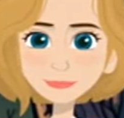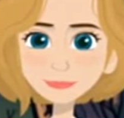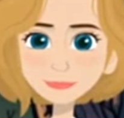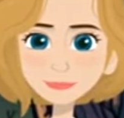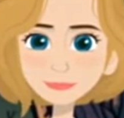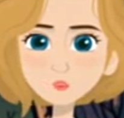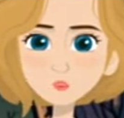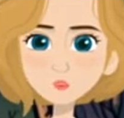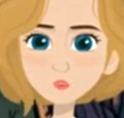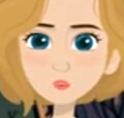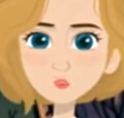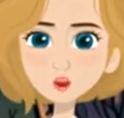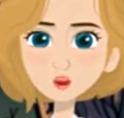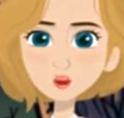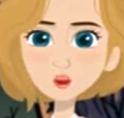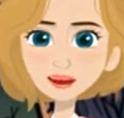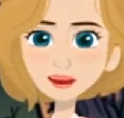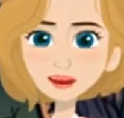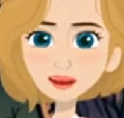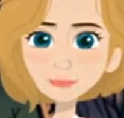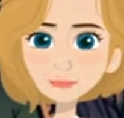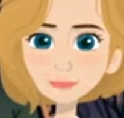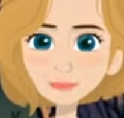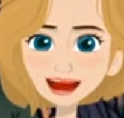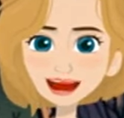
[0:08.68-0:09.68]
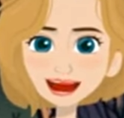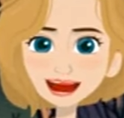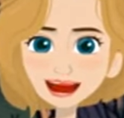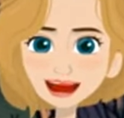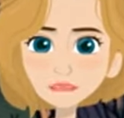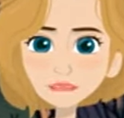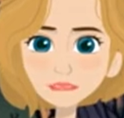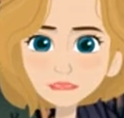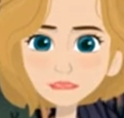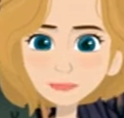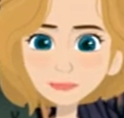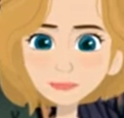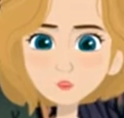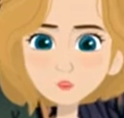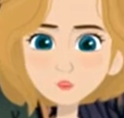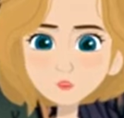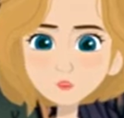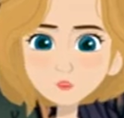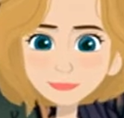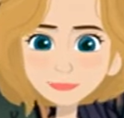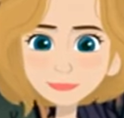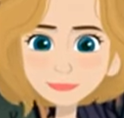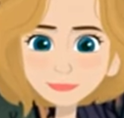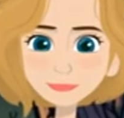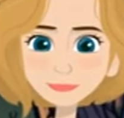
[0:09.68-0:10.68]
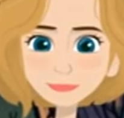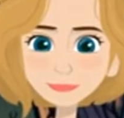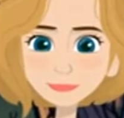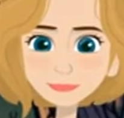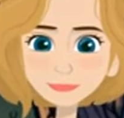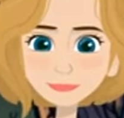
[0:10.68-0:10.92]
Hi, I'm Lisa.